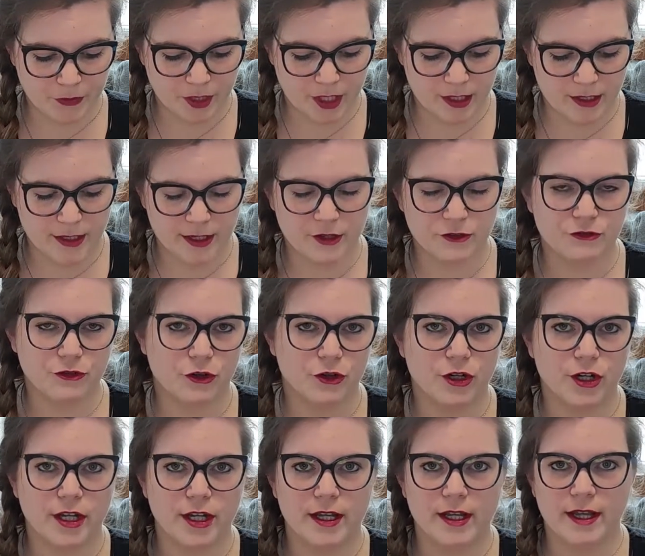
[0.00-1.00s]
like for
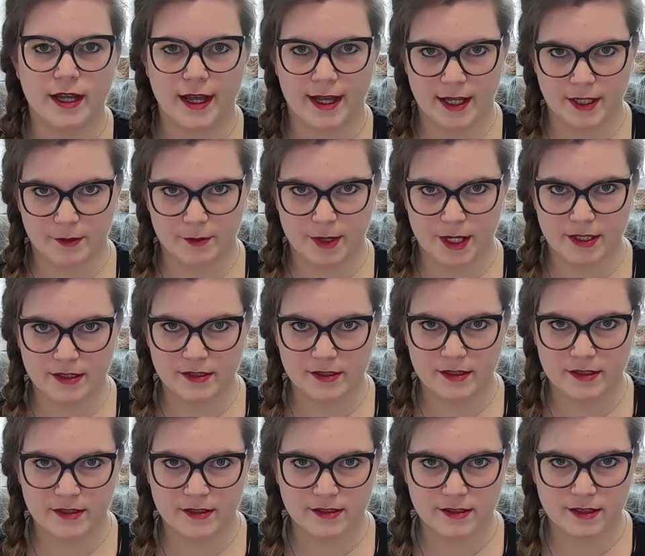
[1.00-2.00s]
headbands
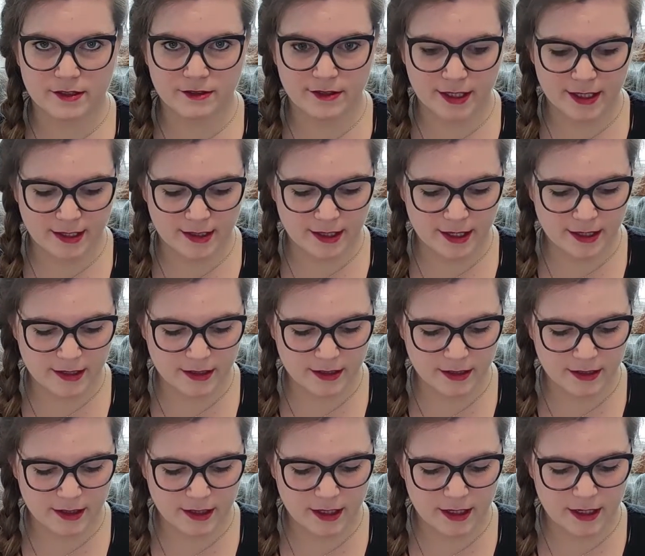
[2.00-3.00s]
and stuff like that.
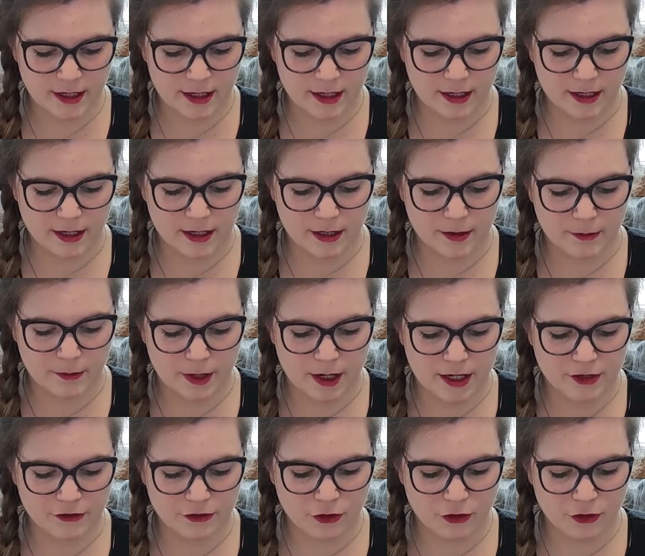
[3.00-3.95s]
I've